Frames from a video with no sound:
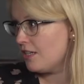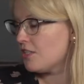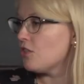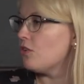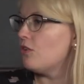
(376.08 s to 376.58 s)

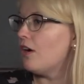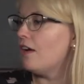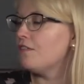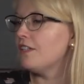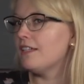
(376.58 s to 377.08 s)
So
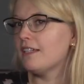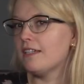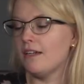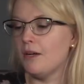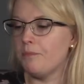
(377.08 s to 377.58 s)
I feel
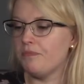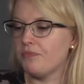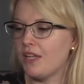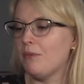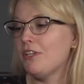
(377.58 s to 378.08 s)
like,
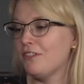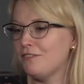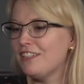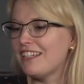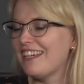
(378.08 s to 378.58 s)
um, I mean, I
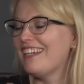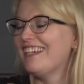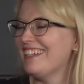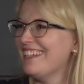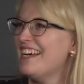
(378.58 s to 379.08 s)
feel like
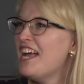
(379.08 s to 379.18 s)
I,